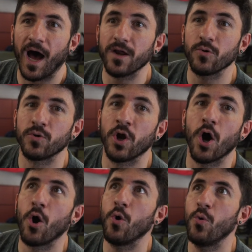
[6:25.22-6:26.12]
I don't. Mike
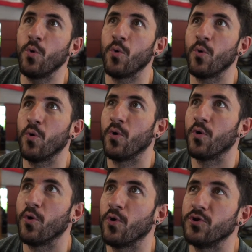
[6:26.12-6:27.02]
know. is a foot guy.
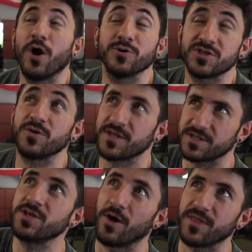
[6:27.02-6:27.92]
No, so
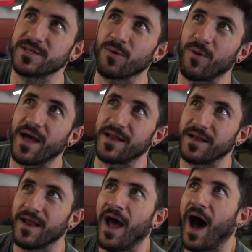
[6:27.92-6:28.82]
so that's where we're headed.
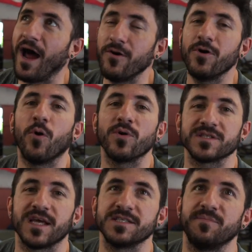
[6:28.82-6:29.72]
I don't know what
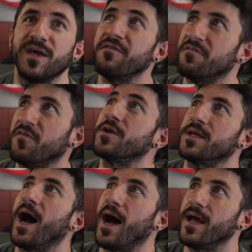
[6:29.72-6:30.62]
it's like to be a foot
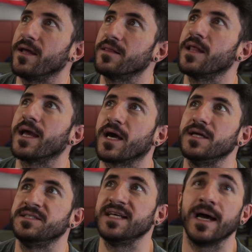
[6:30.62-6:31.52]
guy. Like
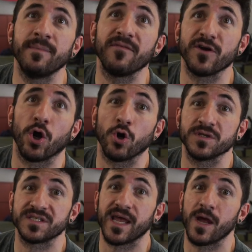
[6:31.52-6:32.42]
a DM every girl
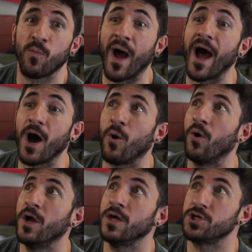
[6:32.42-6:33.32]
and say, wow,
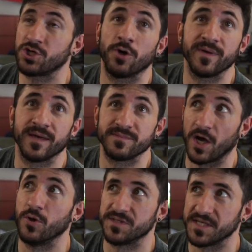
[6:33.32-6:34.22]
show me them
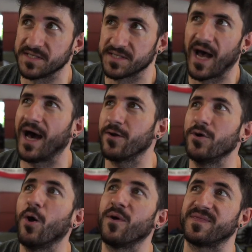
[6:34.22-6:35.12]
toesies. I don't
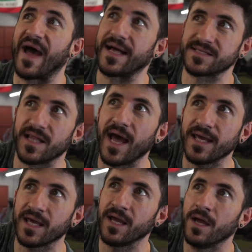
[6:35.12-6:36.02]
know what that's
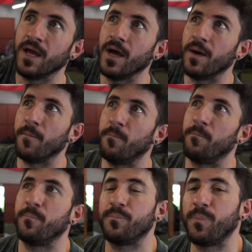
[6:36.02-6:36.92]
like. That's next level.
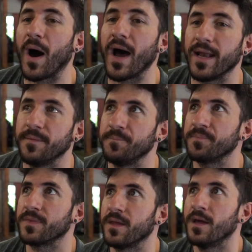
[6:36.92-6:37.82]
Okay, that's but, a small
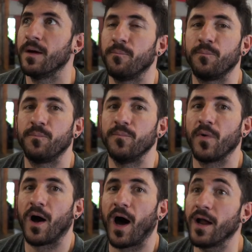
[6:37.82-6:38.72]
percentage.
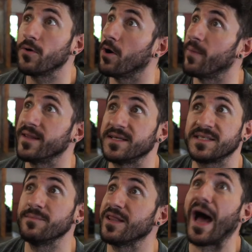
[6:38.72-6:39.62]
I don't know, man. They
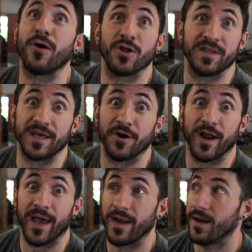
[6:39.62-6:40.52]
seem loud on the
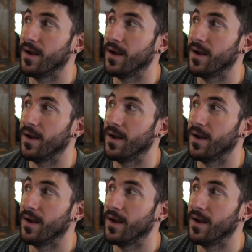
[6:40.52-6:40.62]
internet.